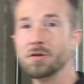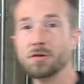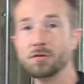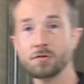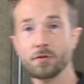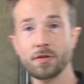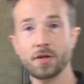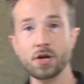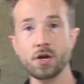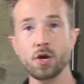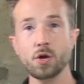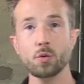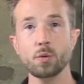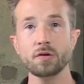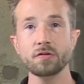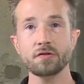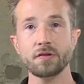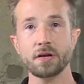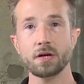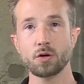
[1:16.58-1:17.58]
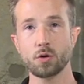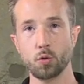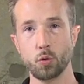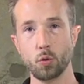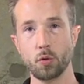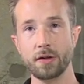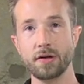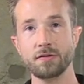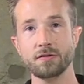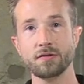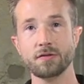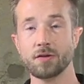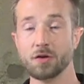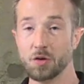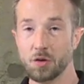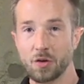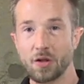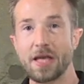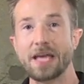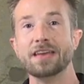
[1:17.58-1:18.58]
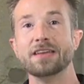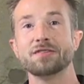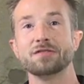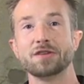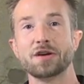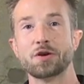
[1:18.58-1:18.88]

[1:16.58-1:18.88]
So the newest and coolest, latest